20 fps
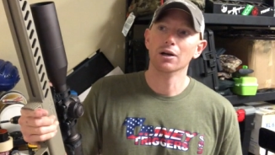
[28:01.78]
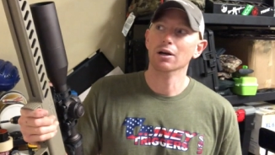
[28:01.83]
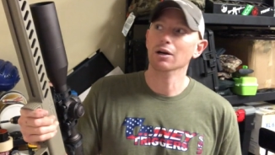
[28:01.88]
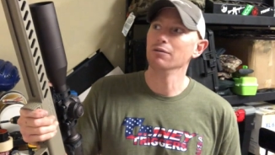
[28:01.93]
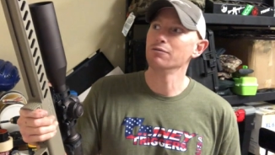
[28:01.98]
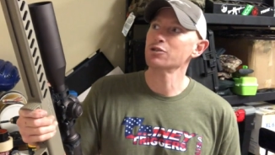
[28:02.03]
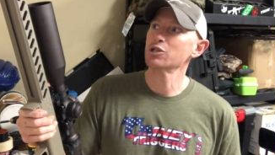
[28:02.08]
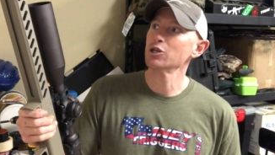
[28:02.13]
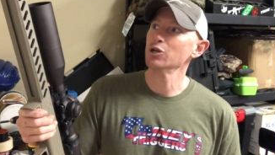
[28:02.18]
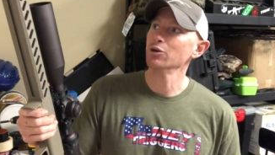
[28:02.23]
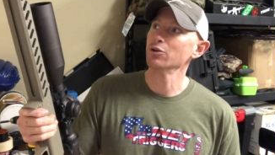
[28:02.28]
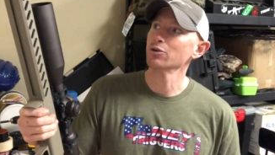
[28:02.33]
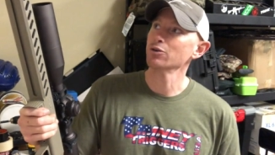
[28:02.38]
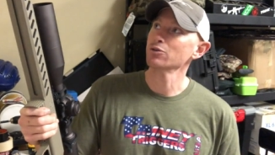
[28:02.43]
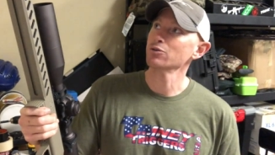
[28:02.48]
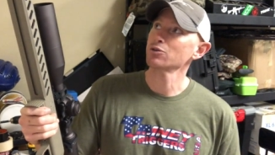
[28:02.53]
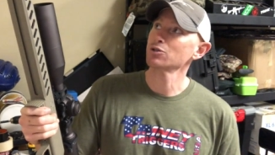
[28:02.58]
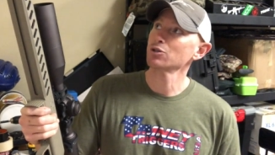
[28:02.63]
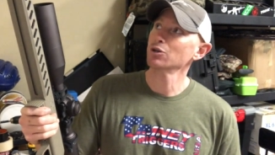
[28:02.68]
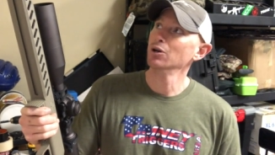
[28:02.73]
of
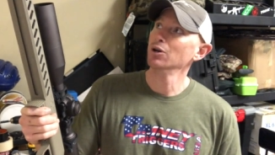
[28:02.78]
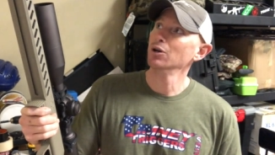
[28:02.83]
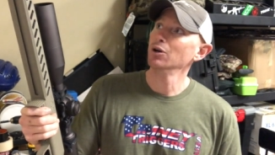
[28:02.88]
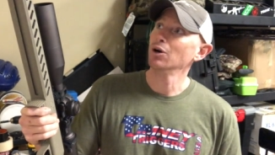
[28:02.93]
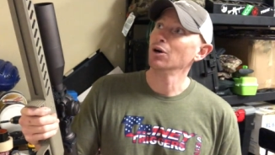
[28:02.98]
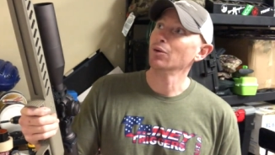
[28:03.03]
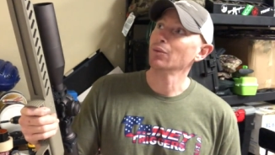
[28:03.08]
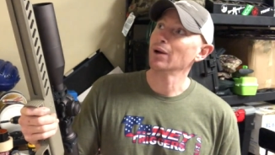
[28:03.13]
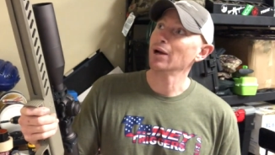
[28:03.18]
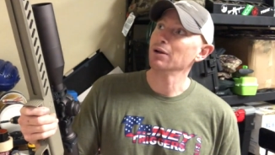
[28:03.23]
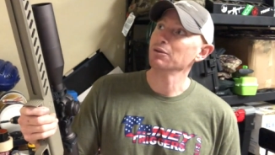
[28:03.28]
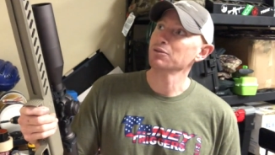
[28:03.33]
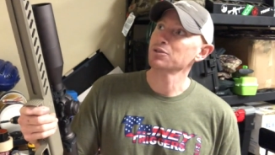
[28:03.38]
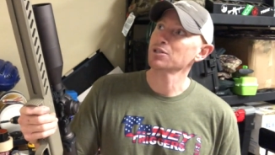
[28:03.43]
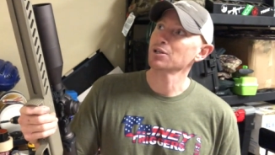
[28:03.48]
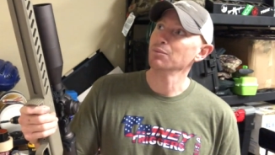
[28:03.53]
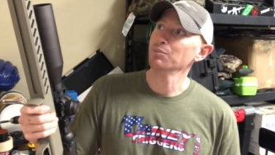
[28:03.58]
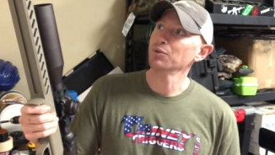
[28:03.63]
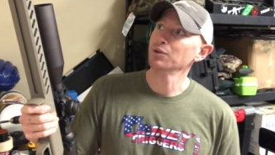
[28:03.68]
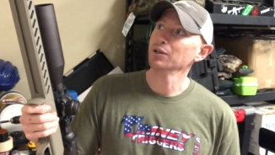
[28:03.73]
shooters around
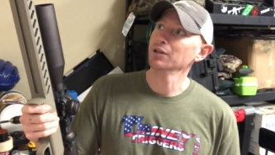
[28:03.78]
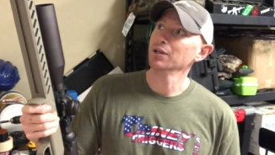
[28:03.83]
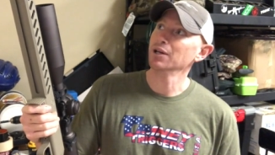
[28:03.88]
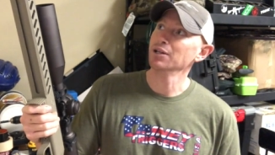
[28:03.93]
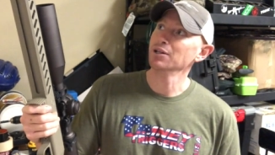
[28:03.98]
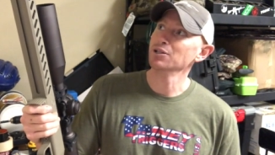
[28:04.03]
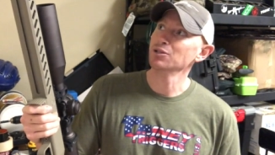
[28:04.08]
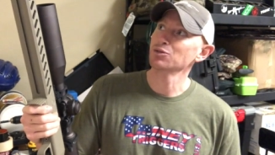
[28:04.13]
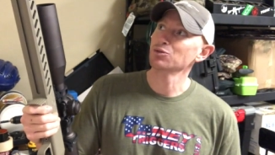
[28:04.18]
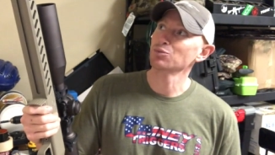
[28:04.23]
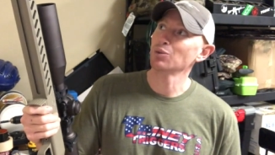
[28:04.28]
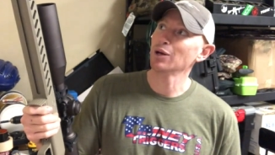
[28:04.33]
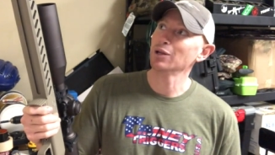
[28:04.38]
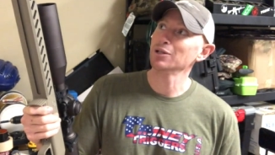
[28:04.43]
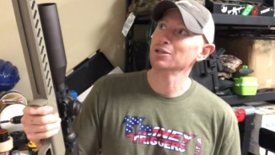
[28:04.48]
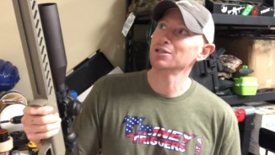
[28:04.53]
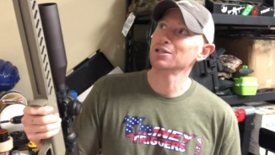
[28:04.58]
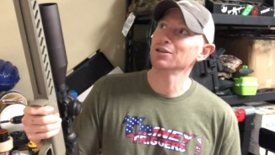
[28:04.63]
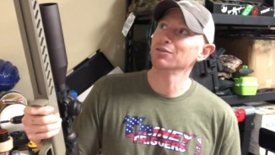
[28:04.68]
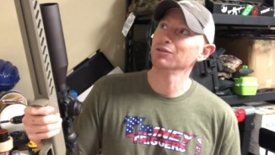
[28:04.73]
something that is
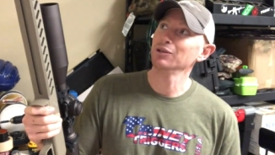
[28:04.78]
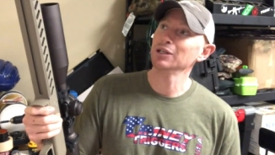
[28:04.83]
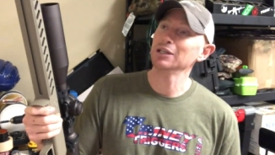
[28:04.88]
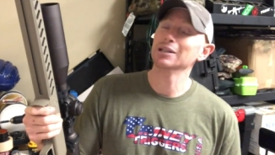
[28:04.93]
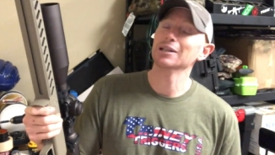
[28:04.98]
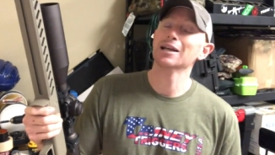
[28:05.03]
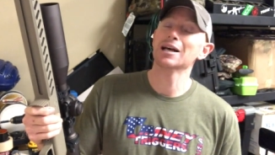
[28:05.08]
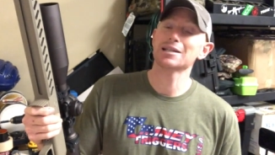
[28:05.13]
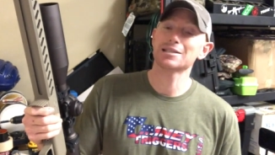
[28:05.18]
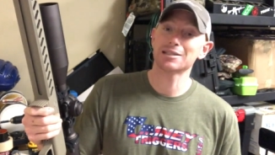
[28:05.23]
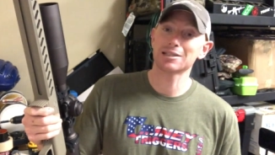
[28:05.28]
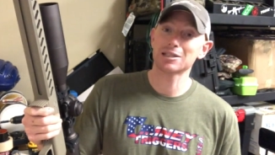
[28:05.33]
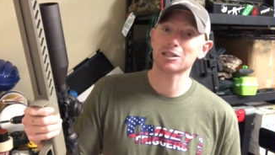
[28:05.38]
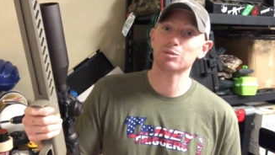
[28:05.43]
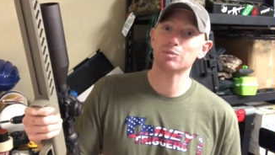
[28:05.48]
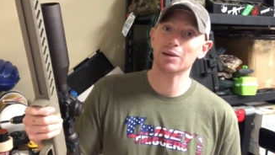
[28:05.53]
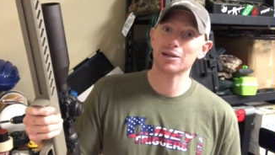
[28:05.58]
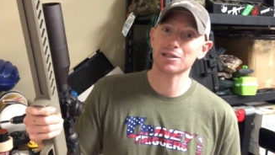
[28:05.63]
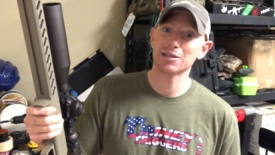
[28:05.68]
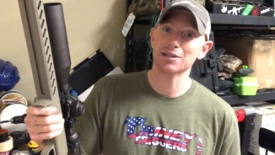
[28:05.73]
relatively less
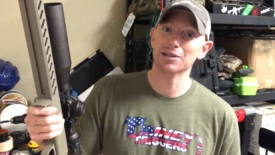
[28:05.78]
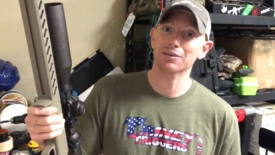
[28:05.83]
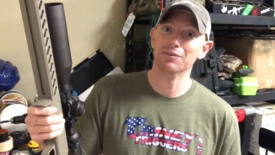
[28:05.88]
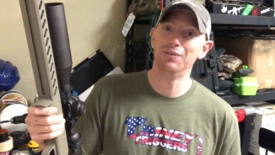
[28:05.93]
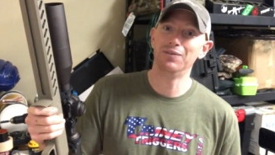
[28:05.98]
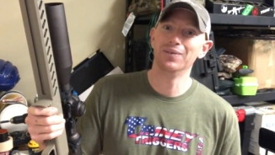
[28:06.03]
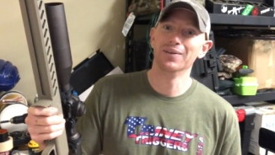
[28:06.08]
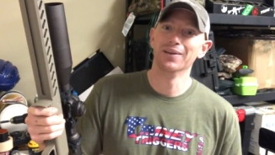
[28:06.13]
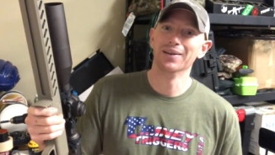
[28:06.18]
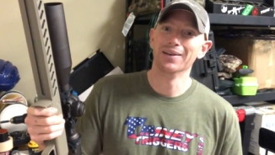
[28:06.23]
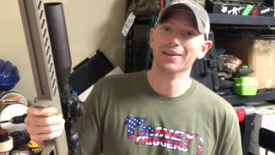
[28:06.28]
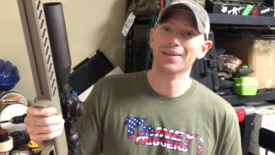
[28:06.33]
expensive